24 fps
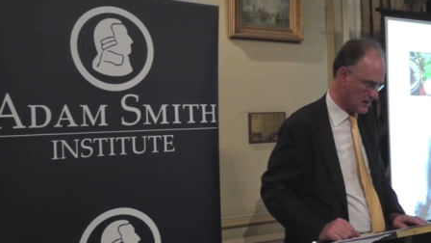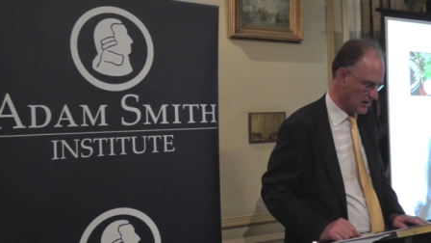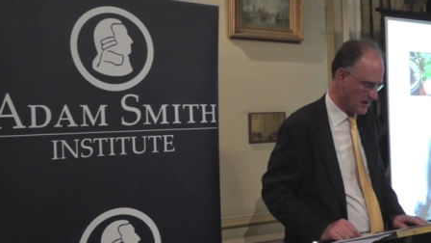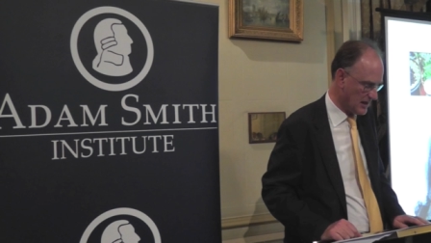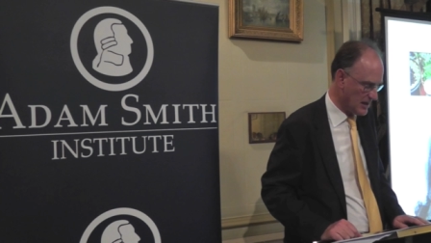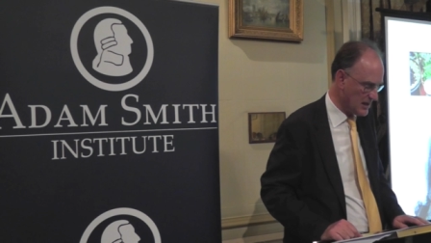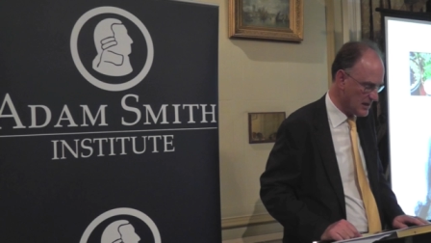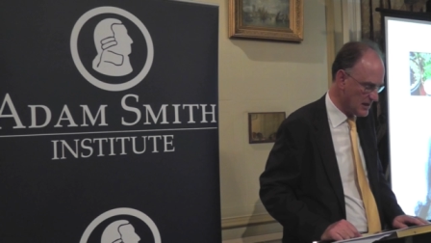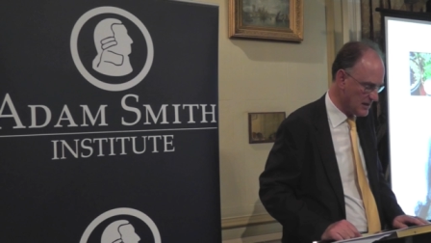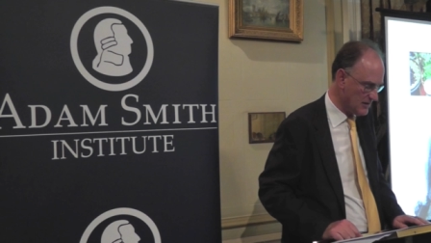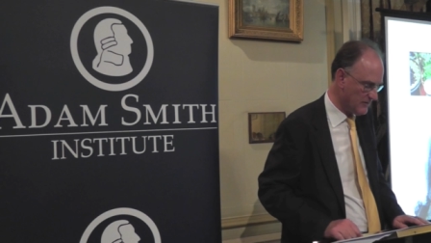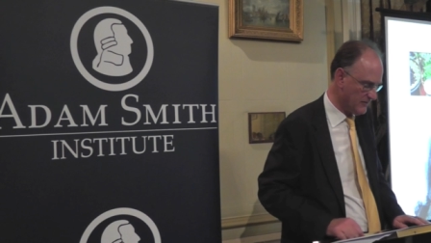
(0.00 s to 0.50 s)

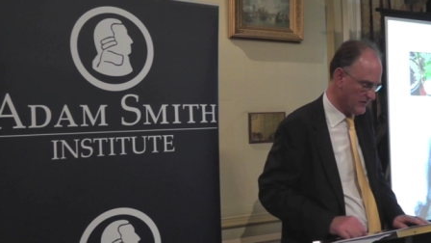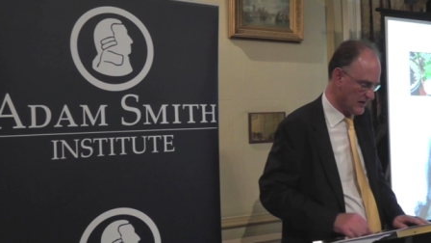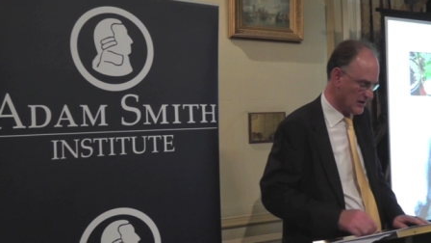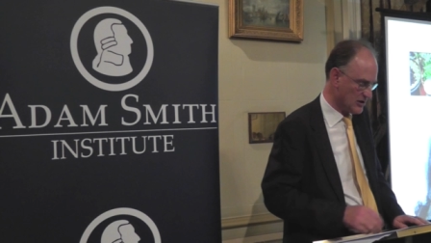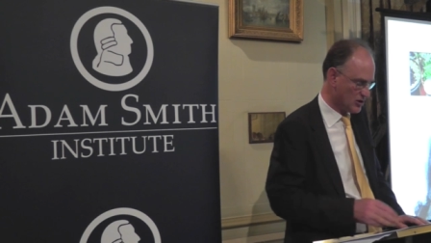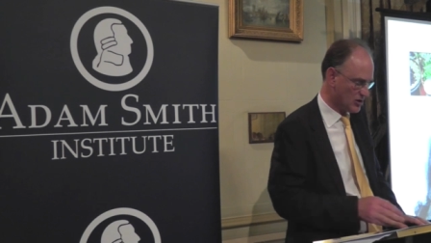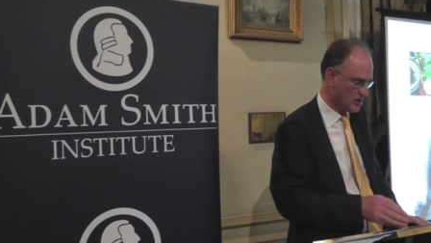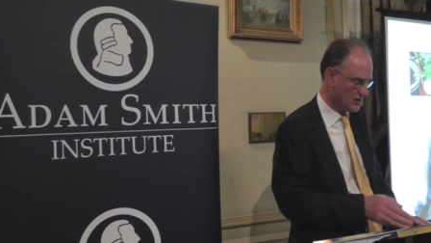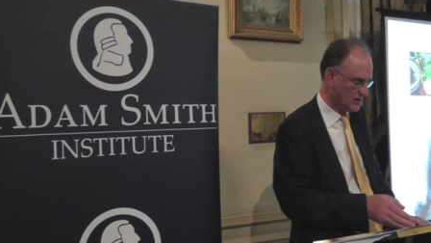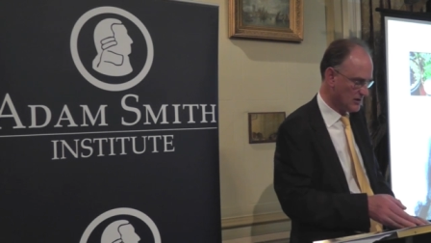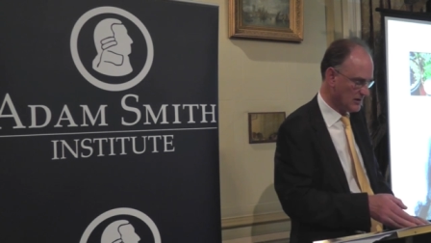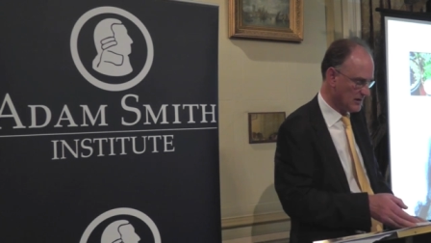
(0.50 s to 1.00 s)
key
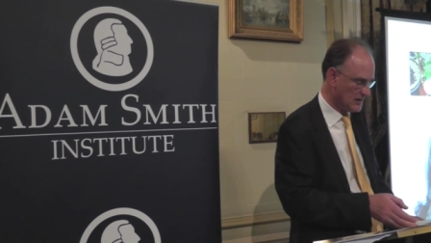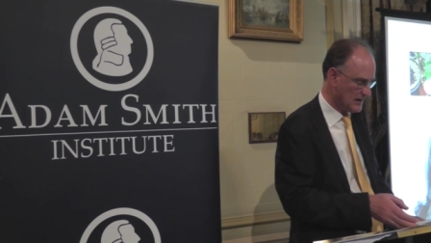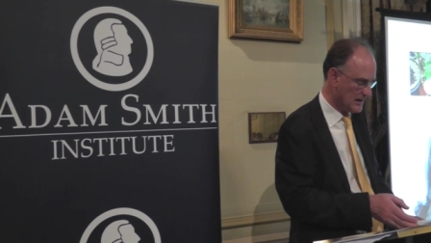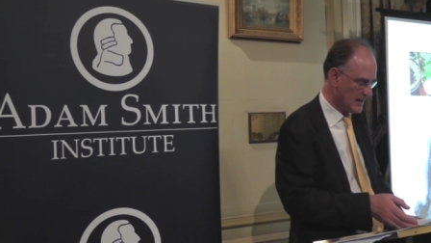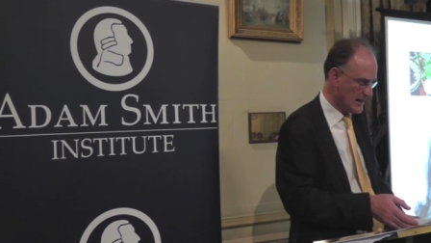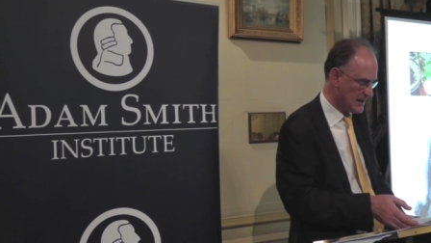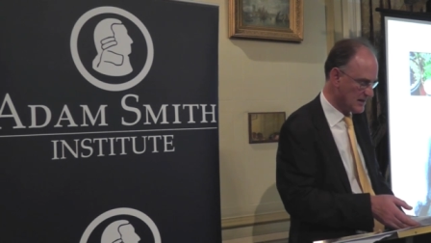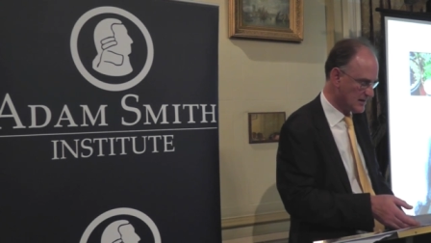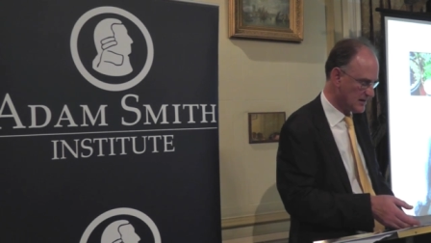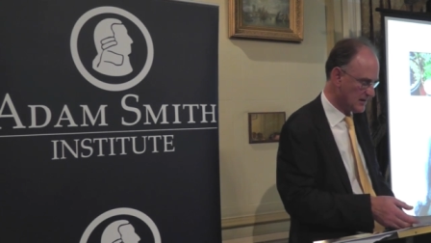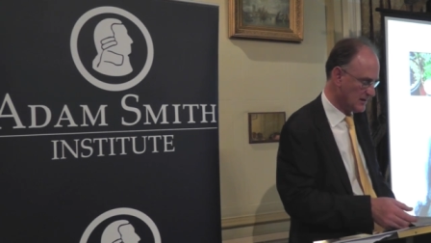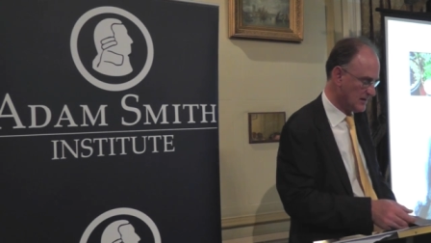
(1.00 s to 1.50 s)
invention that
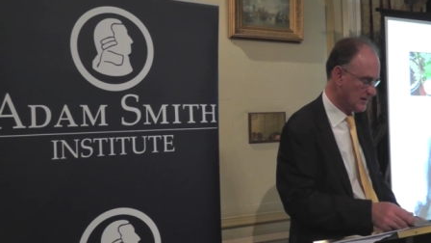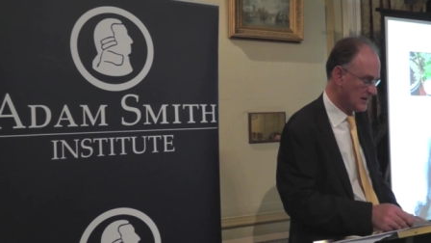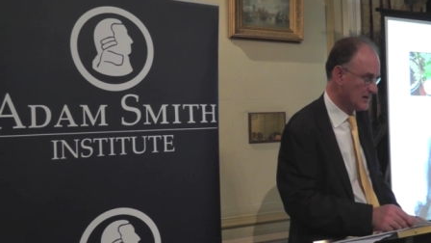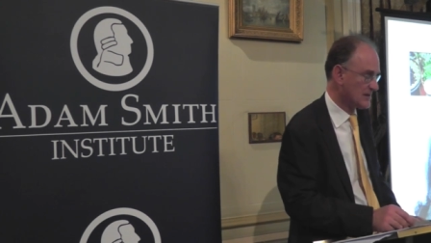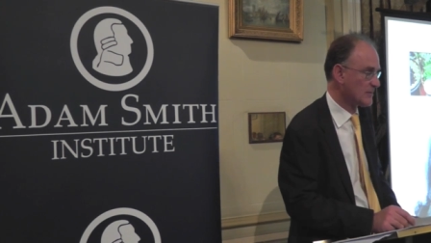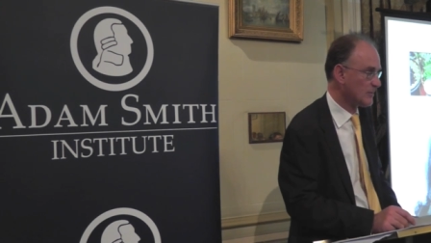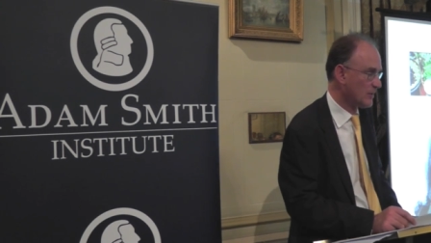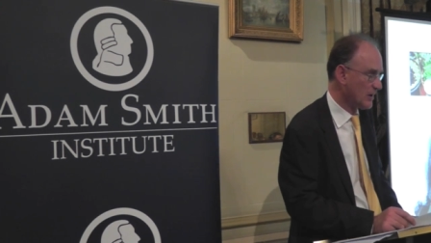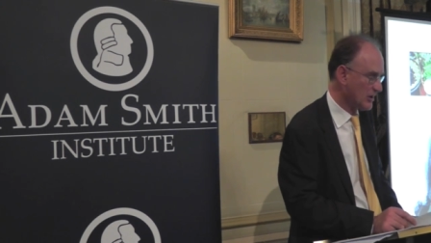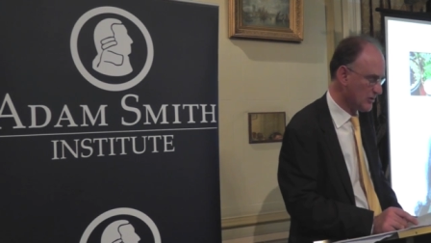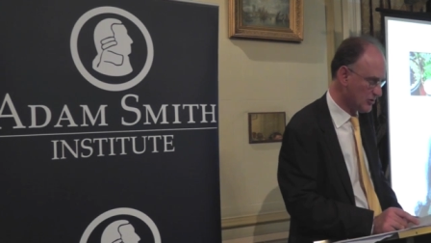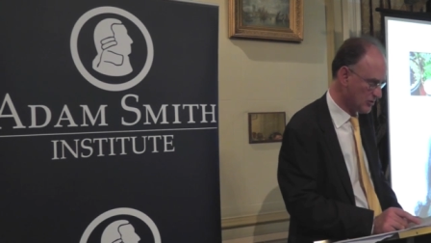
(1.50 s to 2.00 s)
led to the
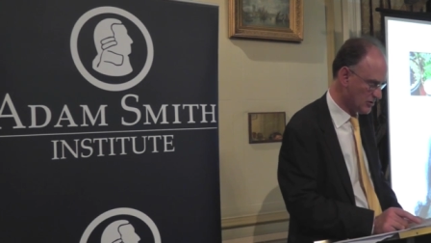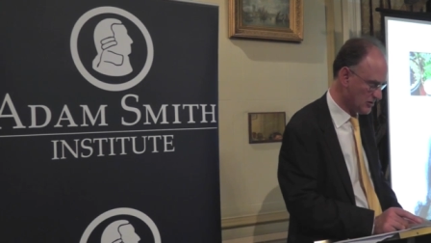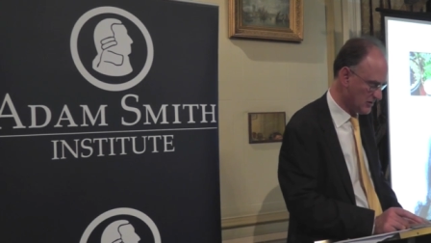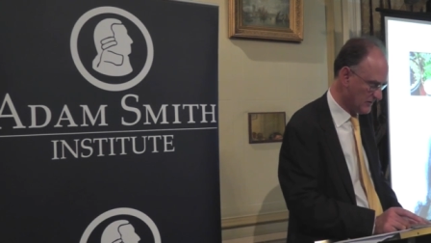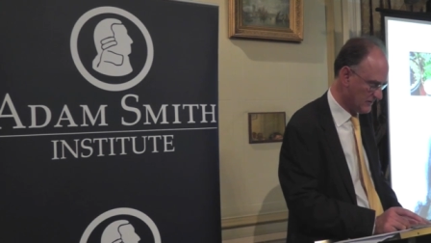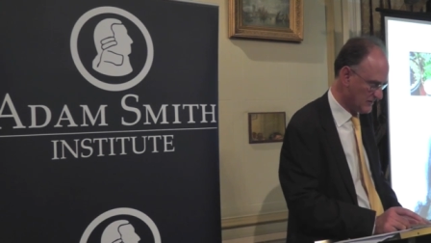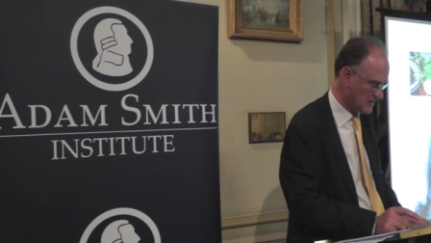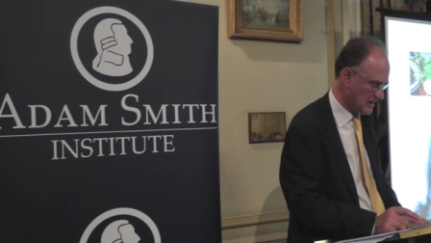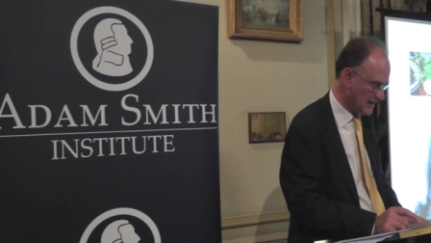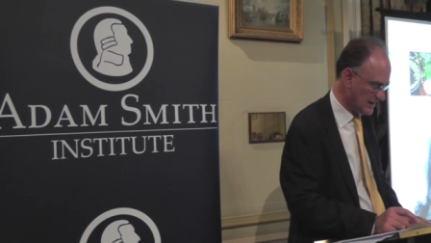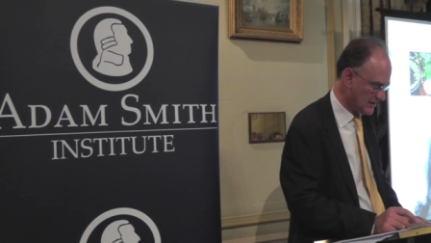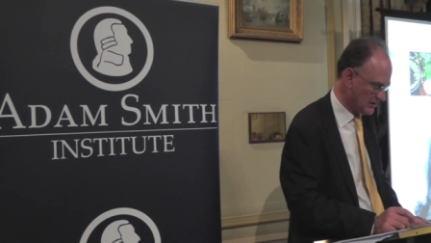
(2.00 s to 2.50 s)
explosion
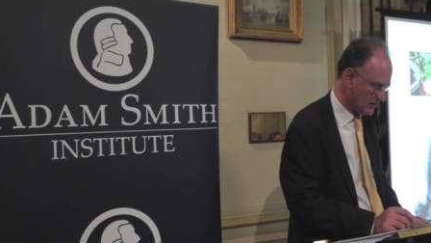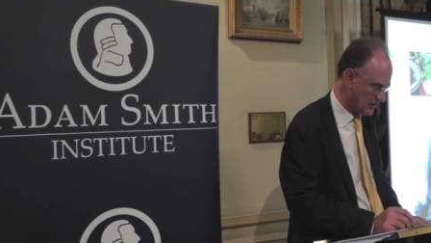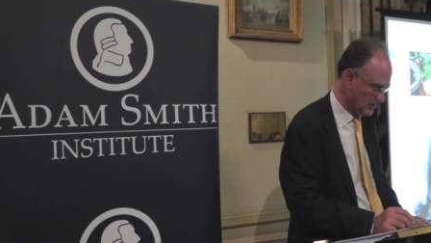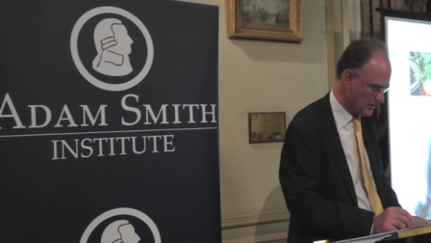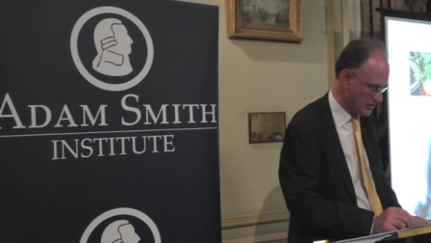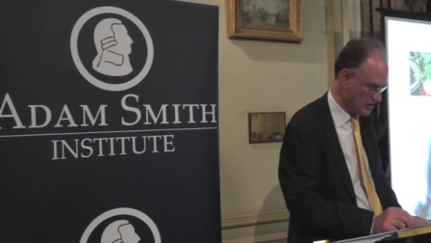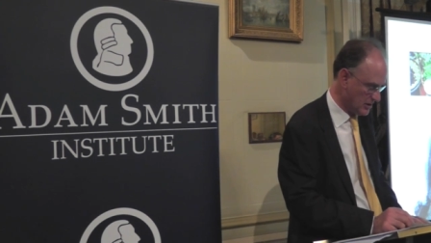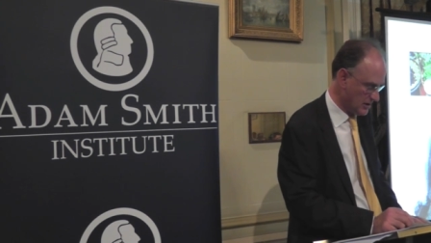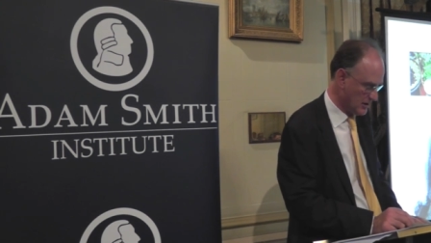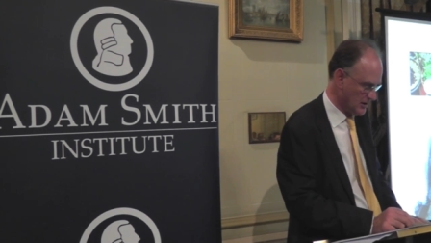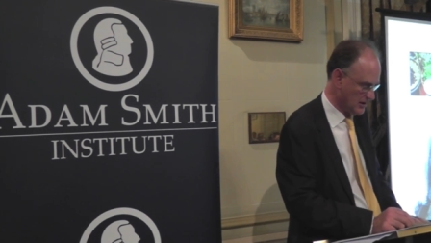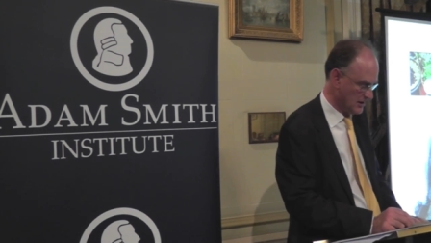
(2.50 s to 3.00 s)
of
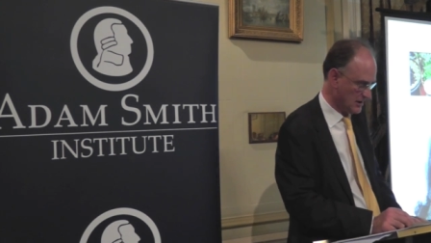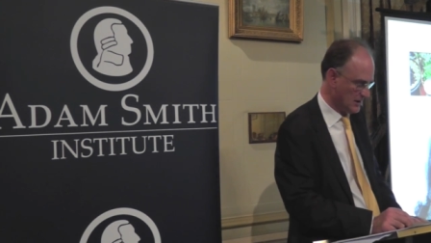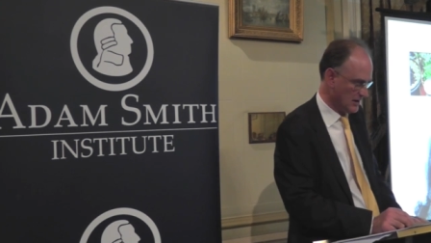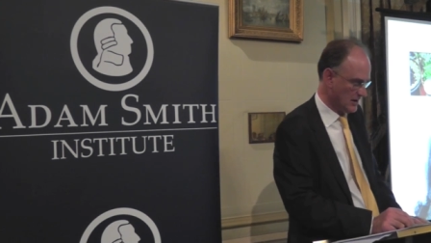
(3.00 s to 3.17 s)
technology